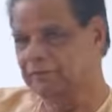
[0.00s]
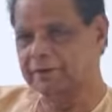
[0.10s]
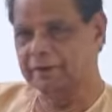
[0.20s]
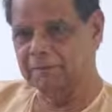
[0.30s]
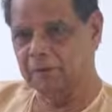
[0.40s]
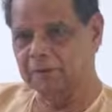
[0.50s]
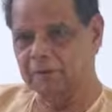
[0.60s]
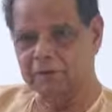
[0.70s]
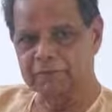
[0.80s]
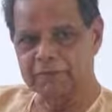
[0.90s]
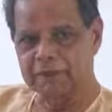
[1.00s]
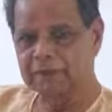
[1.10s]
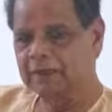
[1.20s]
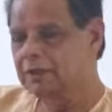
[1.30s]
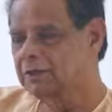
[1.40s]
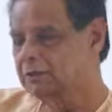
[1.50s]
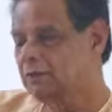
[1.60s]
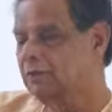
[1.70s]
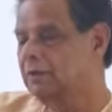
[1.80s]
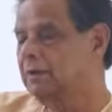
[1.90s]
from that point onward.
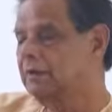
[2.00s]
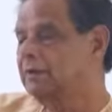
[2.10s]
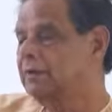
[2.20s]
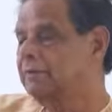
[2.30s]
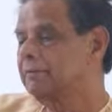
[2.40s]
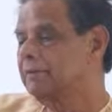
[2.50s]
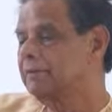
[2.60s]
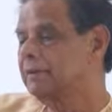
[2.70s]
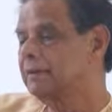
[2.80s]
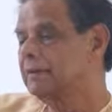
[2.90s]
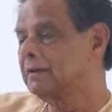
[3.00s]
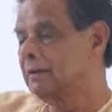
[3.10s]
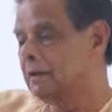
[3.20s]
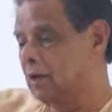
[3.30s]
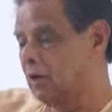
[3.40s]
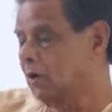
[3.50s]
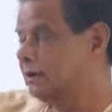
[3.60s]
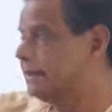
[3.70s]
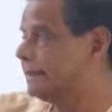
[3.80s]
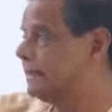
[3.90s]
So, all
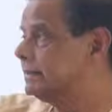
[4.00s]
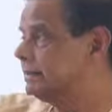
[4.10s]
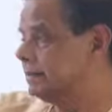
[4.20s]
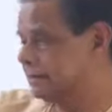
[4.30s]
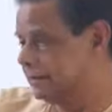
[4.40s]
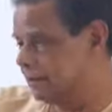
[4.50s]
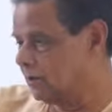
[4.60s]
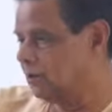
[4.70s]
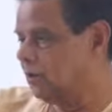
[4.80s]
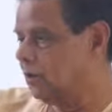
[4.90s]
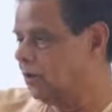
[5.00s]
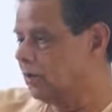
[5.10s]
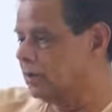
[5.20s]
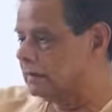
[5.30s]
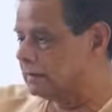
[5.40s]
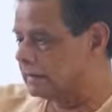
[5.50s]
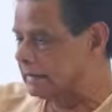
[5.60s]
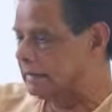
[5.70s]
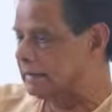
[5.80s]
these things, the whole